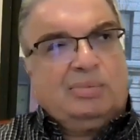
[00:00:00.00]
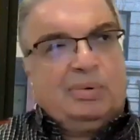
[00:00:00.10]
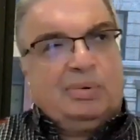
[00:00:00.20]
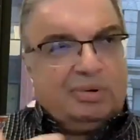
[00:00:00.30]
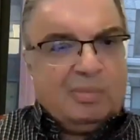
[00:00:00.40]

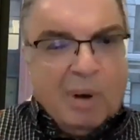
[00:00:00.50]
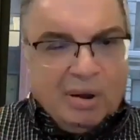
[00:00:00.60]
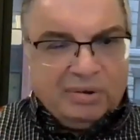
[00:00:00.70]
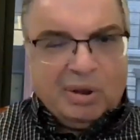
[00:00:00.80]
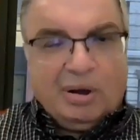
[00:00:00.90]

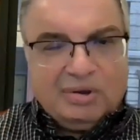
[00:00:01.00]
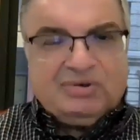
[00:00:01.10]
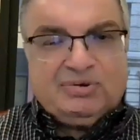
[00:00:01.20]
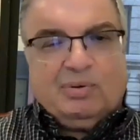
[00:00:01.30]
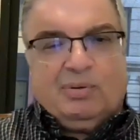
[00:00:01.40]
remind
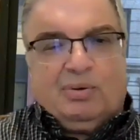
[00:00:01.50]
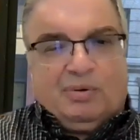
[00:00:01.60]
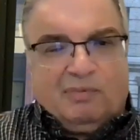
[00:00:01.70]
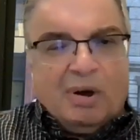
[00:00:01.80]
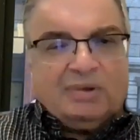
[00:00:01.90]
us or
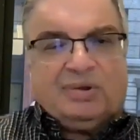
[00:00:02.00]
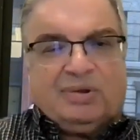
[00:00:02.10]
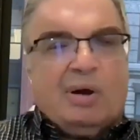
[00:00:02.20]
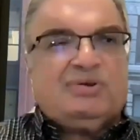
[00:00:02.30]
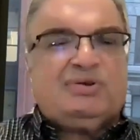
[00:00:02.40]
want
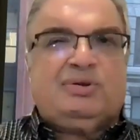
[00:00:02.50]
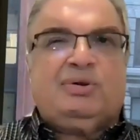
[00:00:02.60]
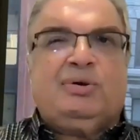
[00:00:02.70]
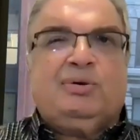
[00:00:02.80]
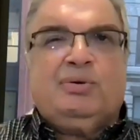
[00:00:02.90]
us
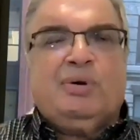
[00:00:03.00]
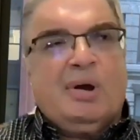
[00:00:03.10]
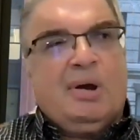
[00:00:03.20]
to